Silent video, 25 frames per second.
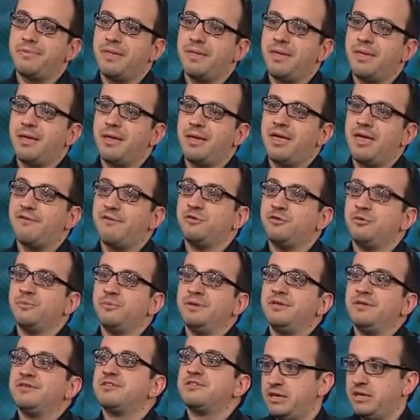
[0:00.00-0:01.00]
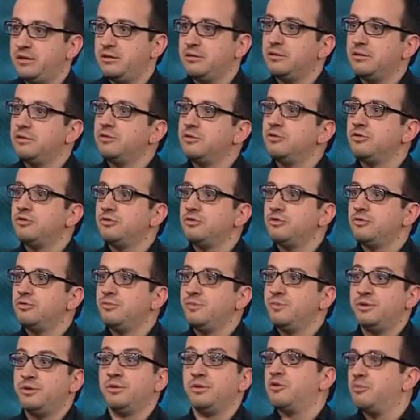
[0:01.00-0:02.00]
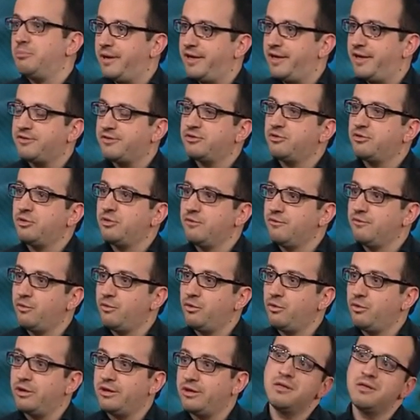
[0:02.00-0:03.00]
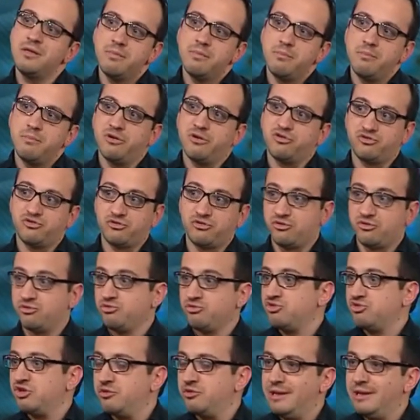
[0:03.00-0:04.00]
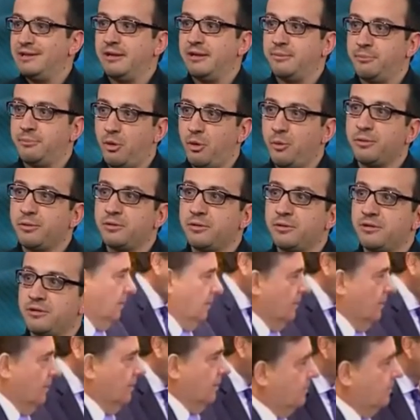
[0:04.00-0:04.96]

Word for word: have to be seen to be doing their best to avoid measures which are really unpopular. So they're,